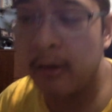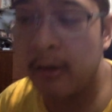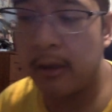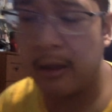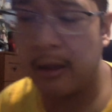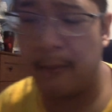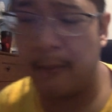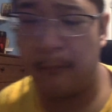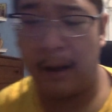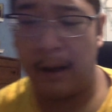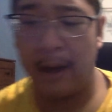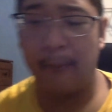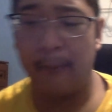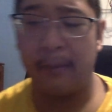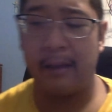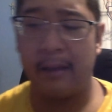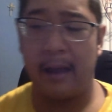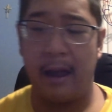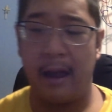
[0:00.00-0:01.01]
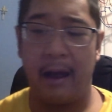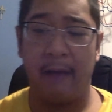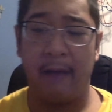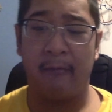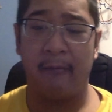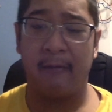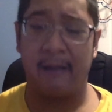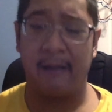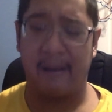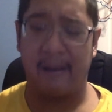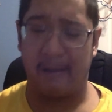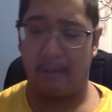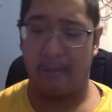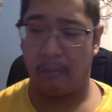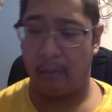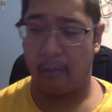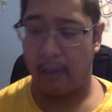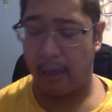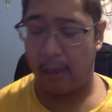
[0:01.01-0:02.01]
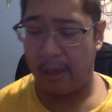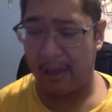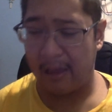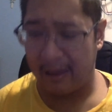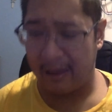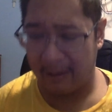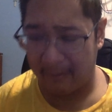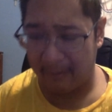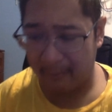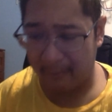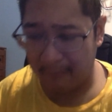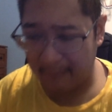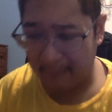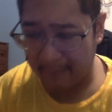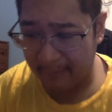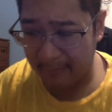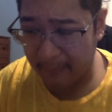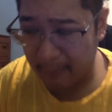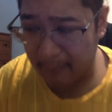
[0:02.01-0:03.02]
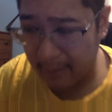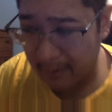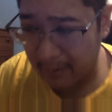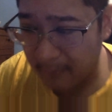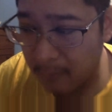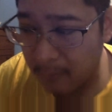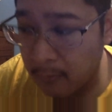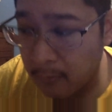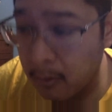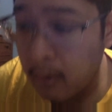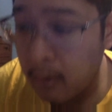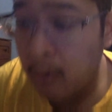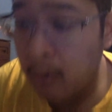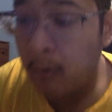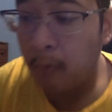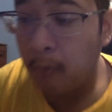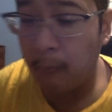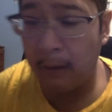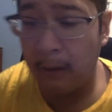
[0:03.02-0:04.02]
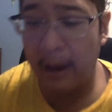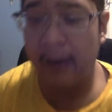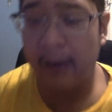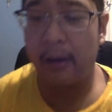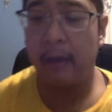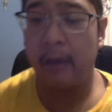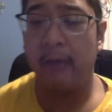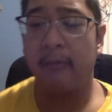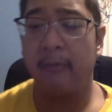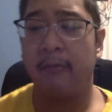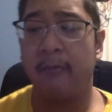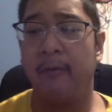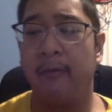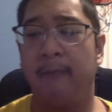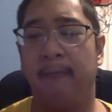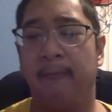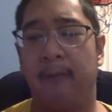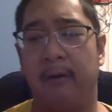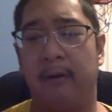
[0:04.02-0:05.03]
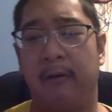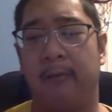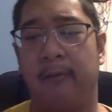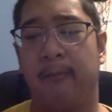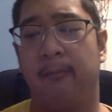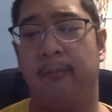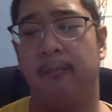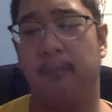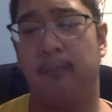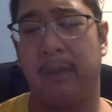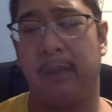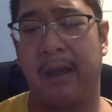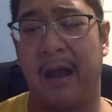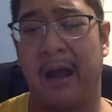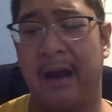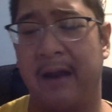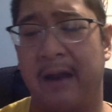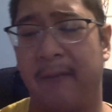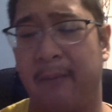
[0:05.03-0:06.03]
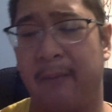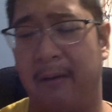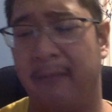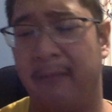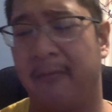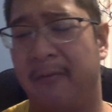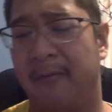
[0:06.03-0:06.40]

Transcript: you might be asking is going to be, when is the first mechanic build